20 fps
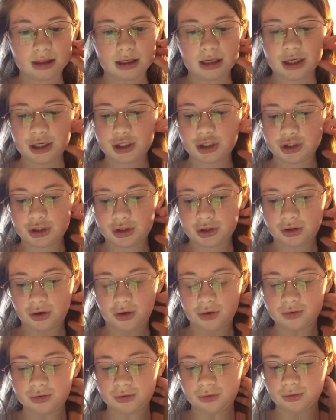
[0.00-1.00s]
he just
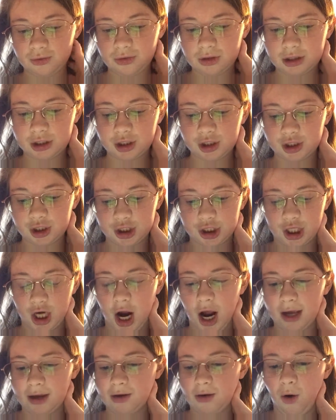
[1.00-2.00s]
goes through this
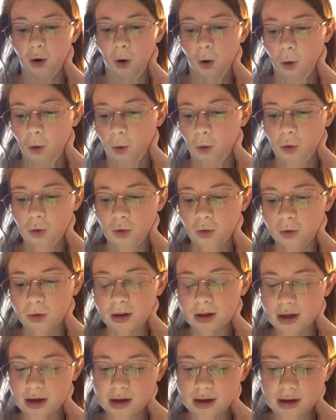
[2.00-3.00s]
giant hole.
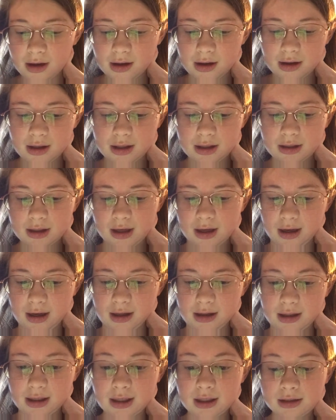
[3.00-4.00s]

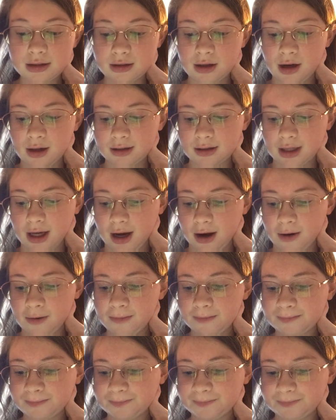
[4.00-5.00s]
And he's knocked
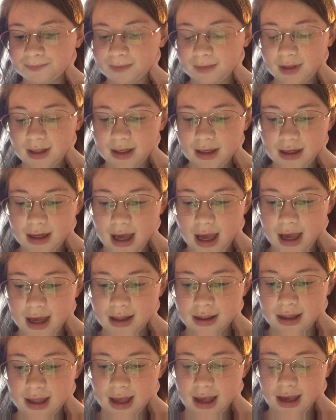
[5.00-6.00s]
out.
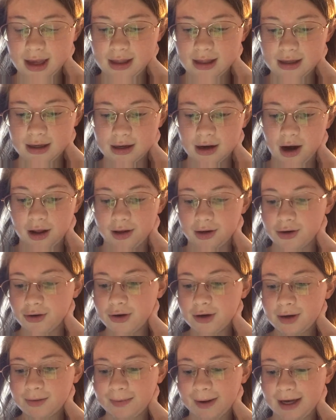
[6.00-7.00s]
And then
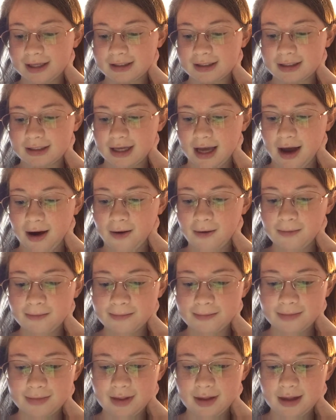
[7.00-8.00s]
Katakuri passes out.
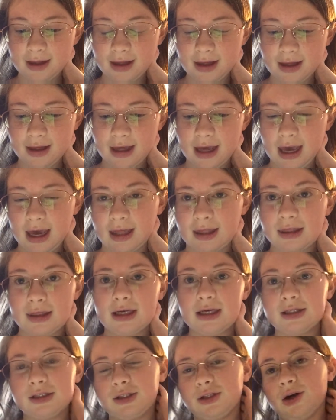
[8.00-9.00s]

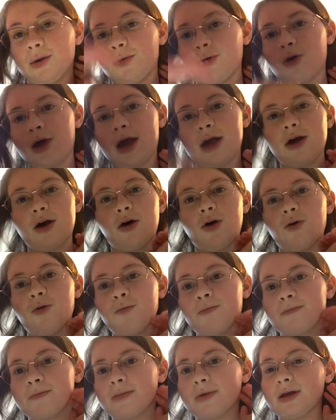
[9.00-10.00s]
And it's double
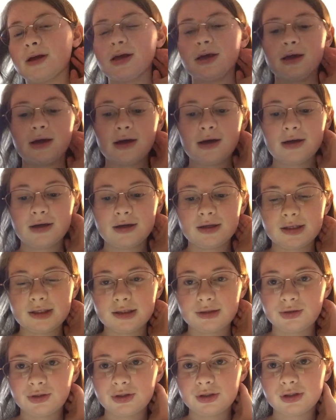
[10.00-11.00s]
KO.
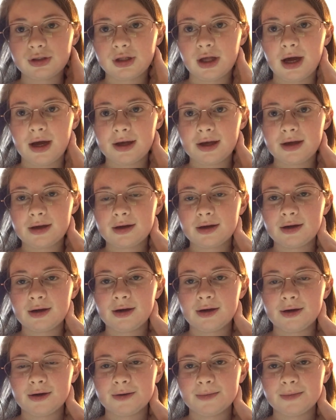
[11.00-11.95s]
Just like,